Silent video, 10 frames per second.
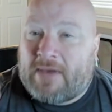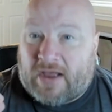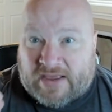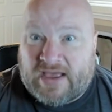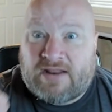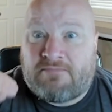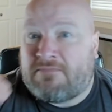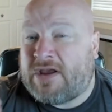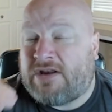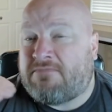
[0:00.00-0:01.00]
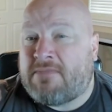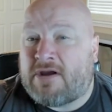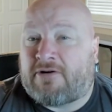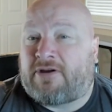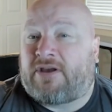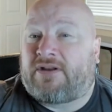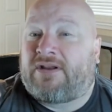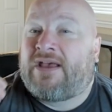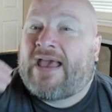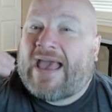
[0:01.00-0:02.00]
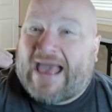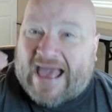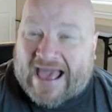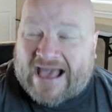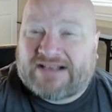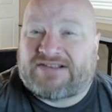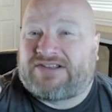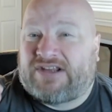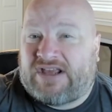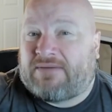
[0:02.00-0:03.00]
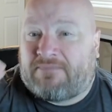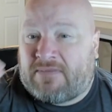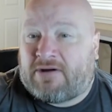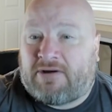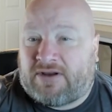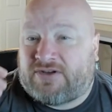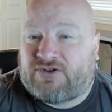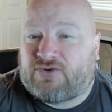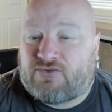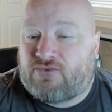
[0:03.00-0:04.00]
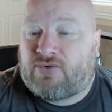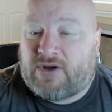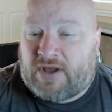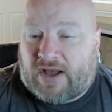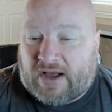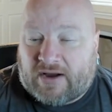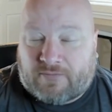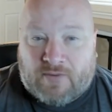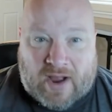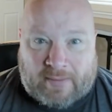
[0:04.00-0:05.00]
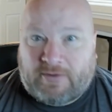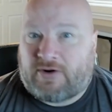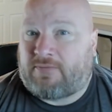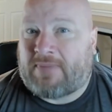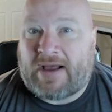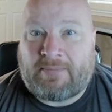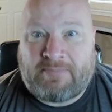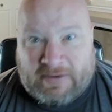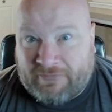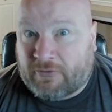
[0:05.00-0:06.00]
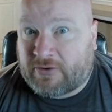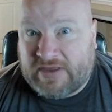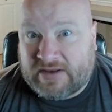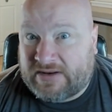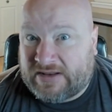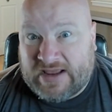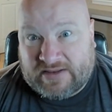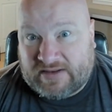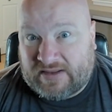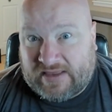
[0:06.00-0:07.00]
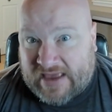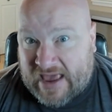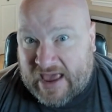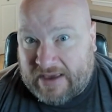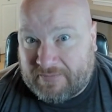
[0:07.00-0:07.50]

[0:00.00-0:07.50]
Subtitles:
again, Maid Marian has to get married to Robin Hood before the end of the game,